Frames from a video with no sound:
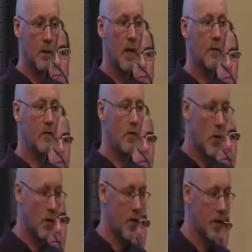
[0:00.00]
It was
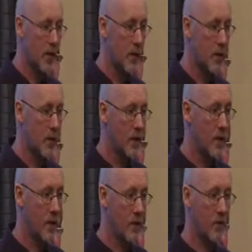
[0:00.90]
wrote on it.
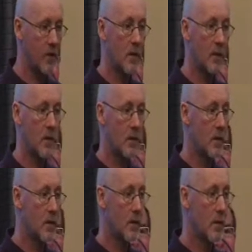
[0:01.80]
Yes.
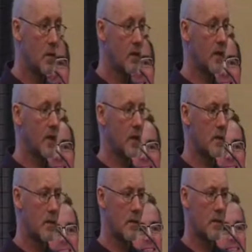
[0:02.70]
Who said that?